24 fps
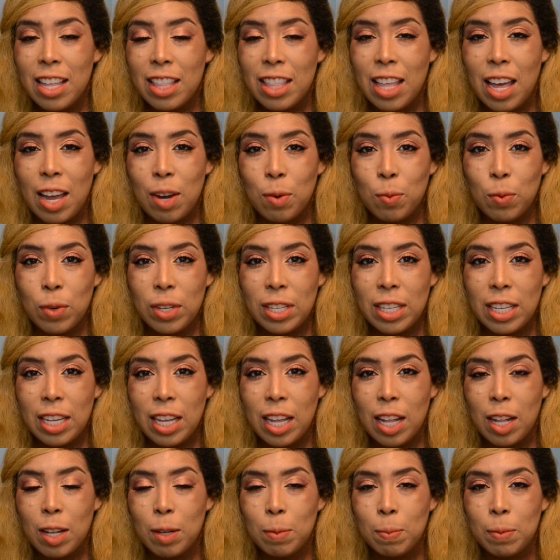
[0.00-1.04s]
that really
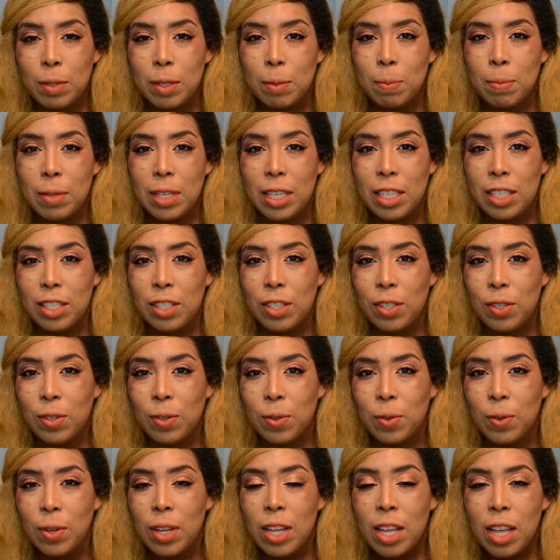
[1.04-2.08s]
helps me to
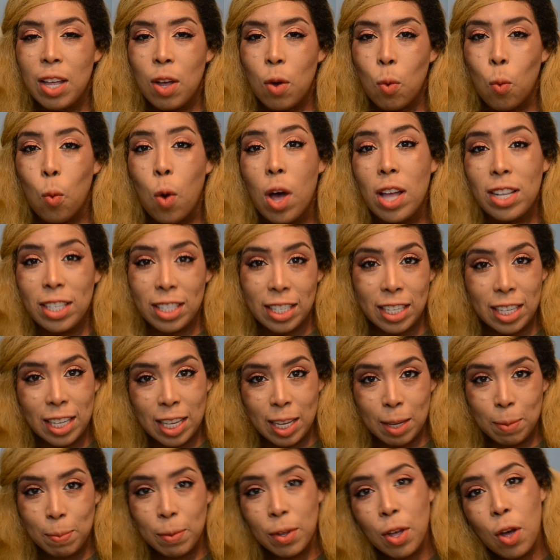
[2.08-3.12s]
want to keep